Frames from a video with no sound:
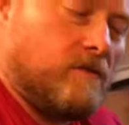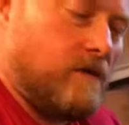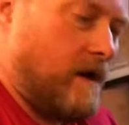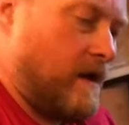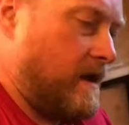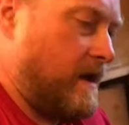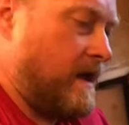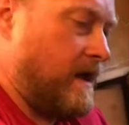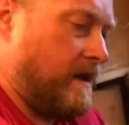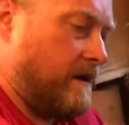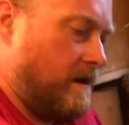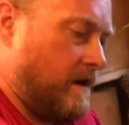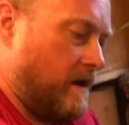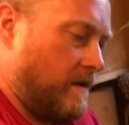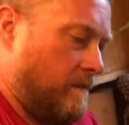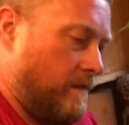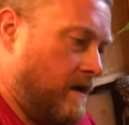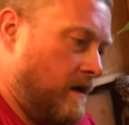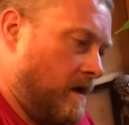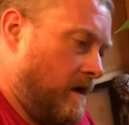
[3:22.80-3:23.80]
uh, hang
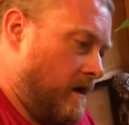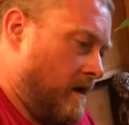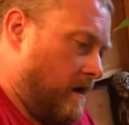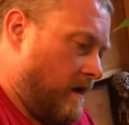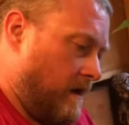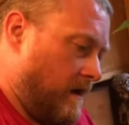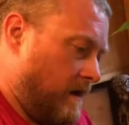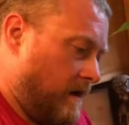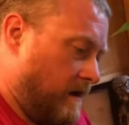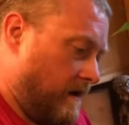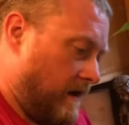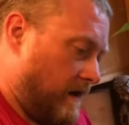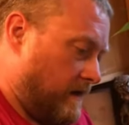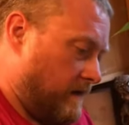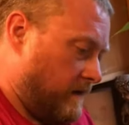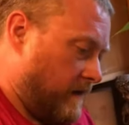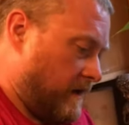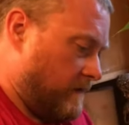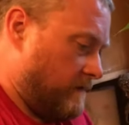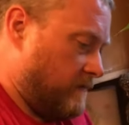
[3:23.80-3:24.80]
up and uh,
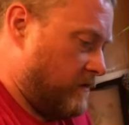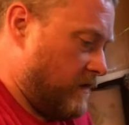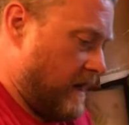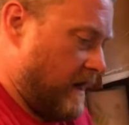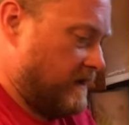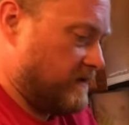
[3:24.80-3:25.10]
let them dry.